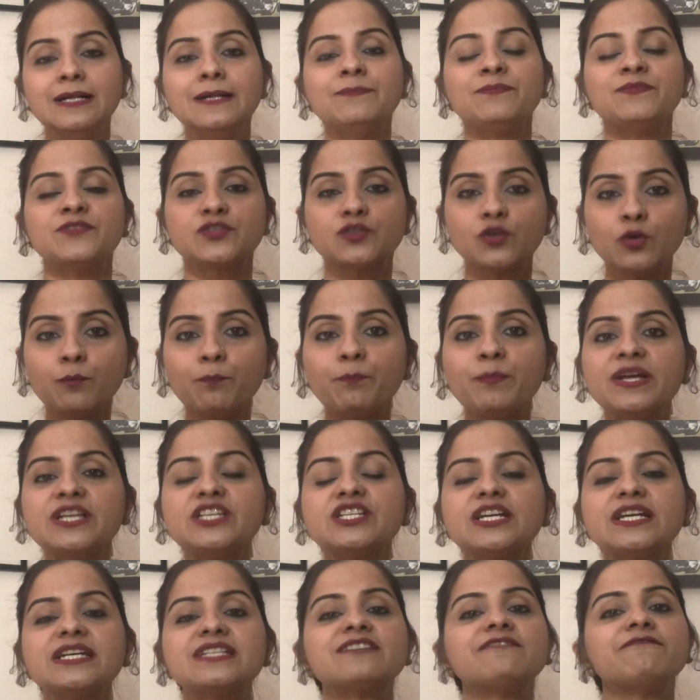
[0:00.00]
So pitch
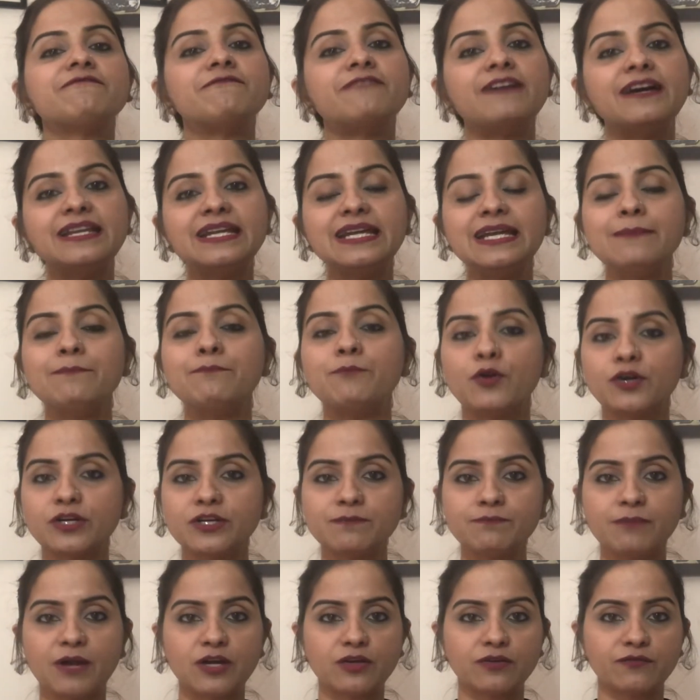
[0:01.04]
is a very important
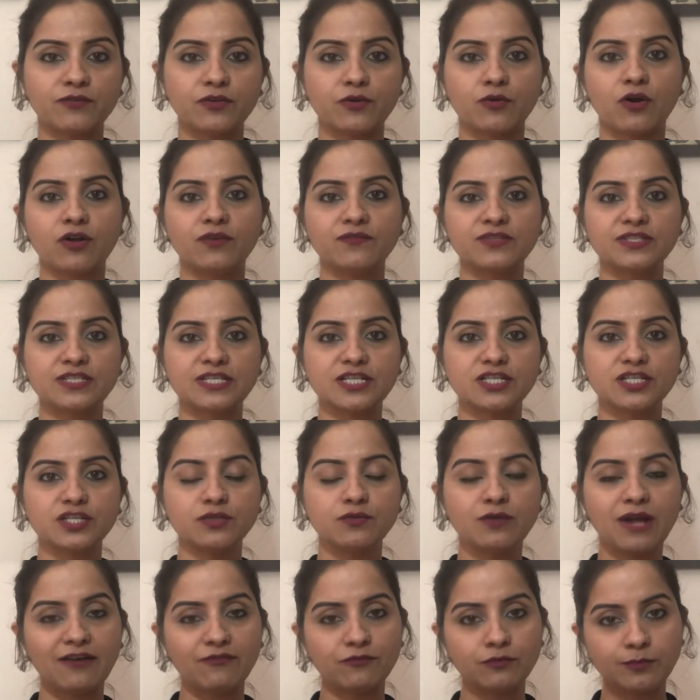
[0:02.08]
part of your conversation. You
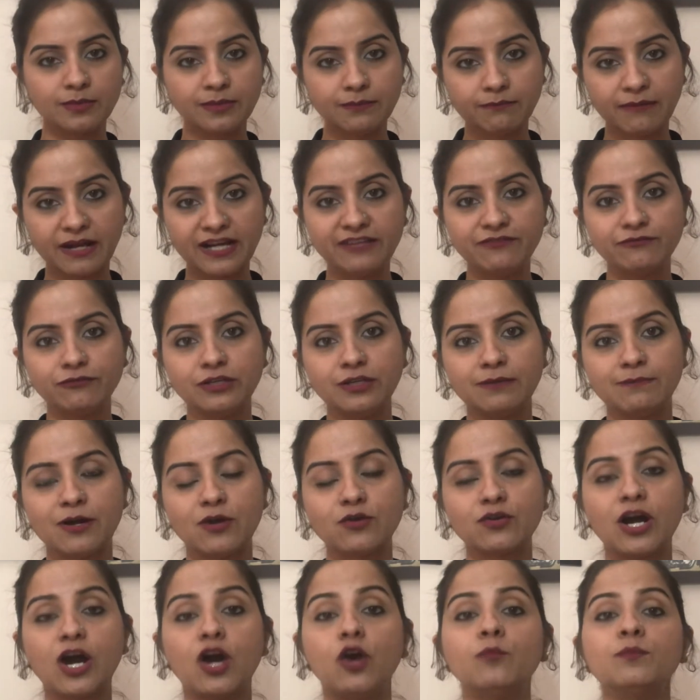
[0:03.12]
have to be mindful about
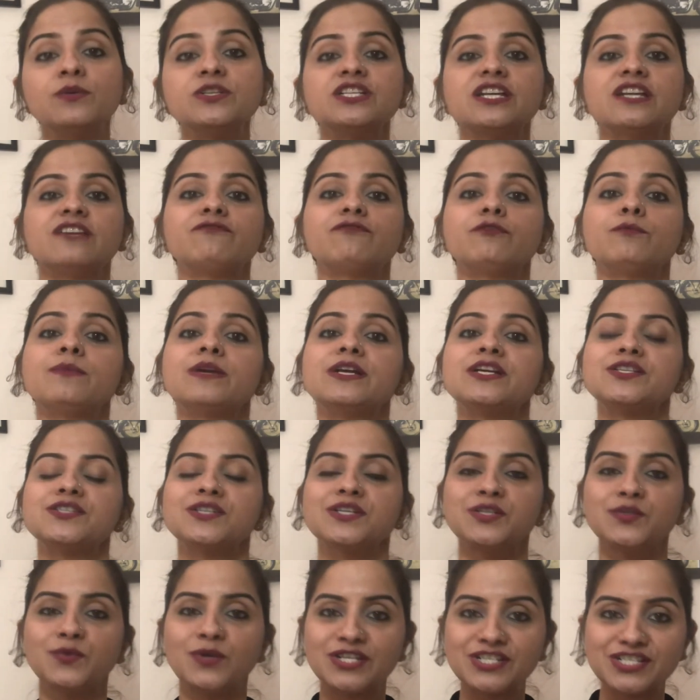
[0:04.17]
how much information
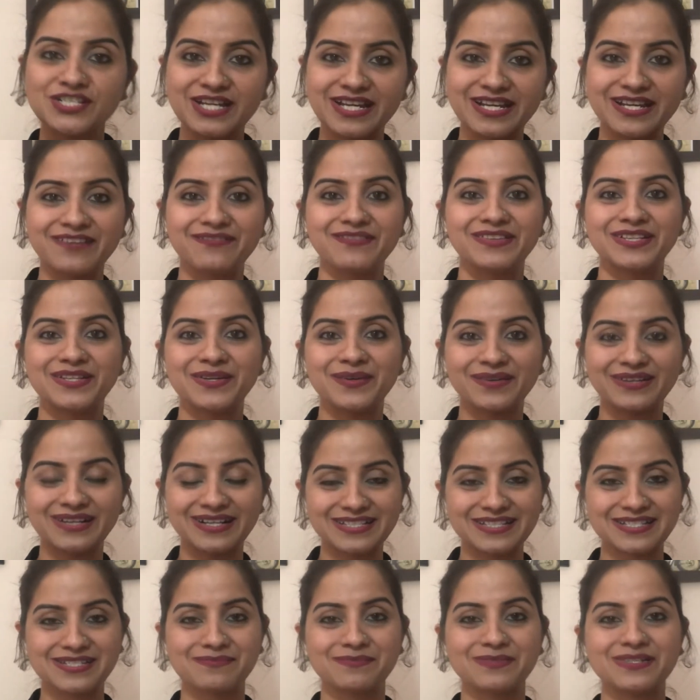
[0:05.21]
you are sharing with your
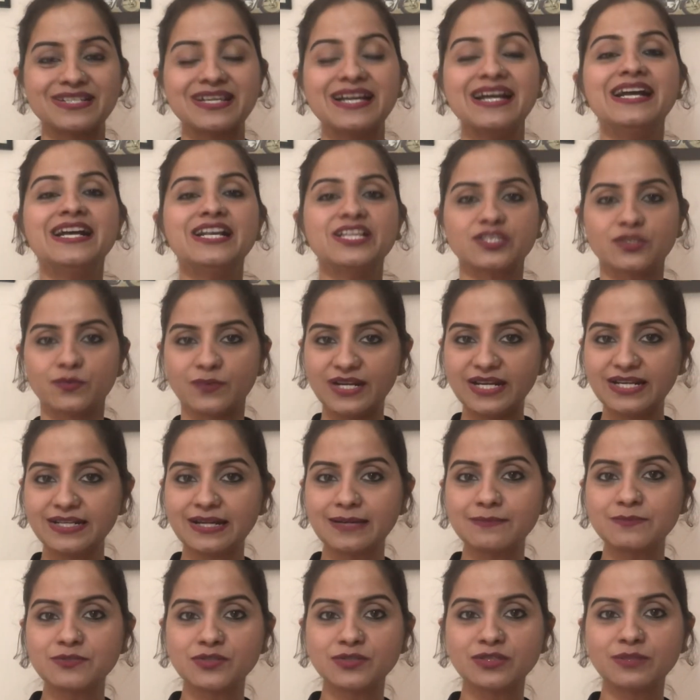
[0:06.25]
customer. So when it
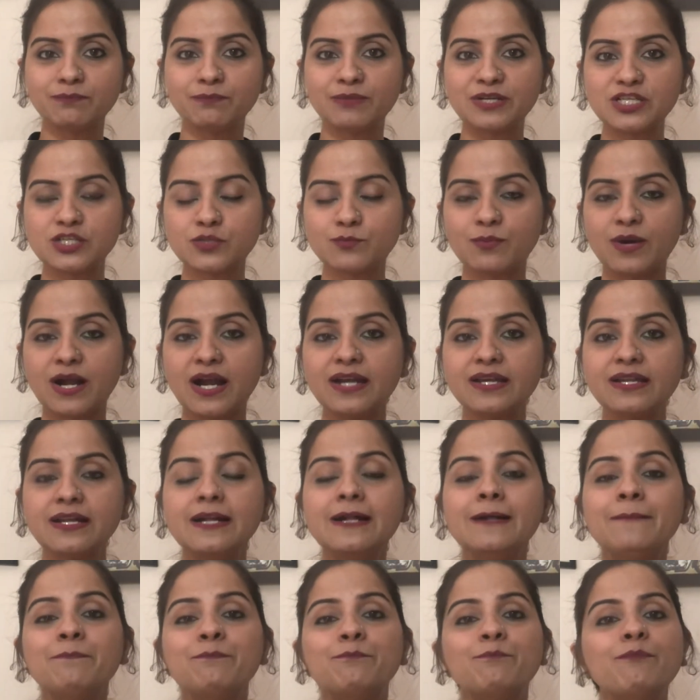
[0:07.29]
comes to the pitch part,
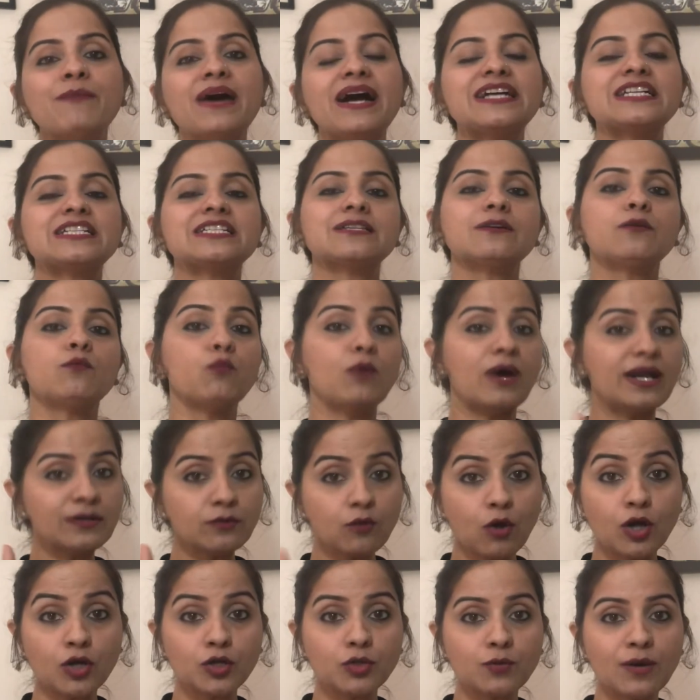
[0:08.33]
max 1
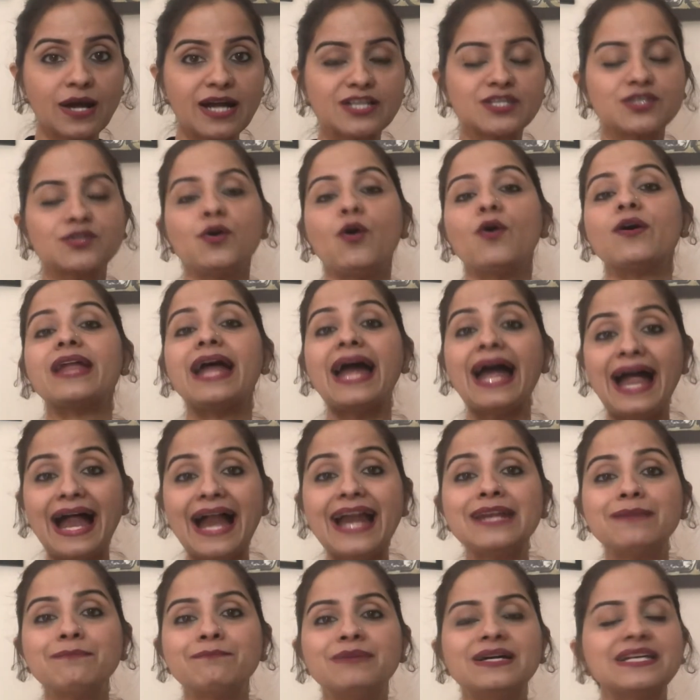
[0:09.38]
call to action or
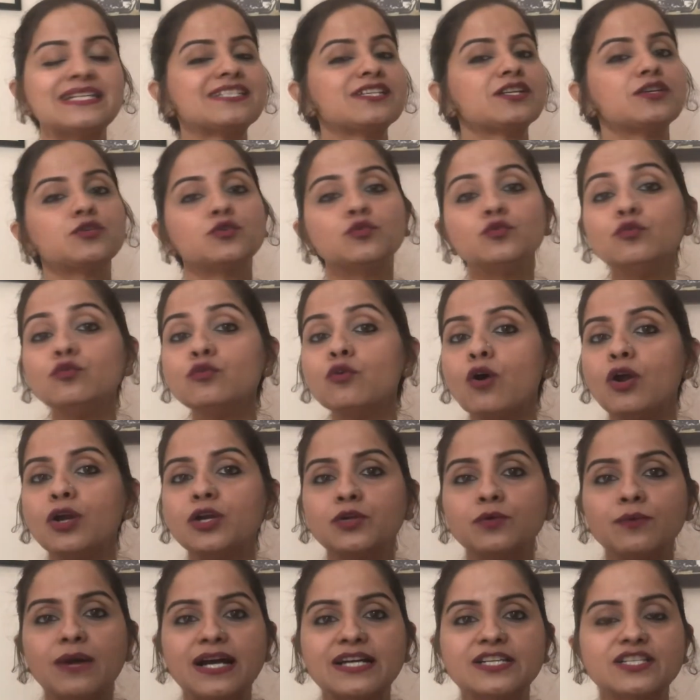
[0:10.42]
at best 2 call
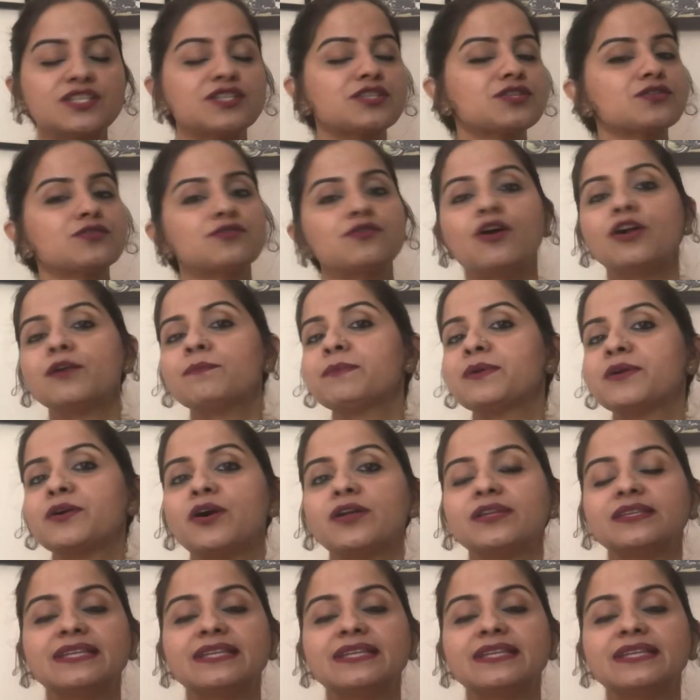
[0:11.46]
to actions, not beyond